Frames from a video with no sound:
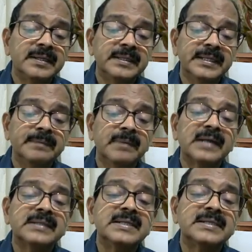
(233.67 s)
The
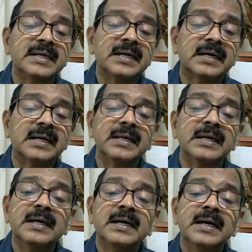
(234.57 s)
margins are
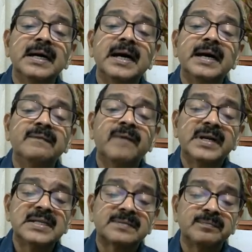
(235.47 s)
clear, and what
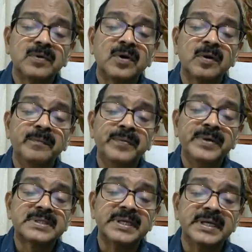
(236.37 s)
is more
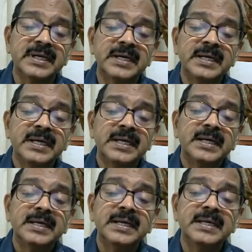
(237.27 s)
obvious here
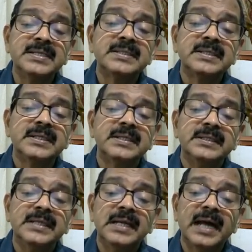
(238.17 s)
is
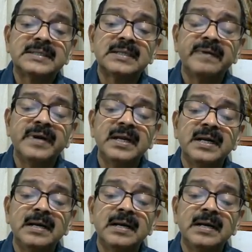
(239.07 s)
the lateral ventricle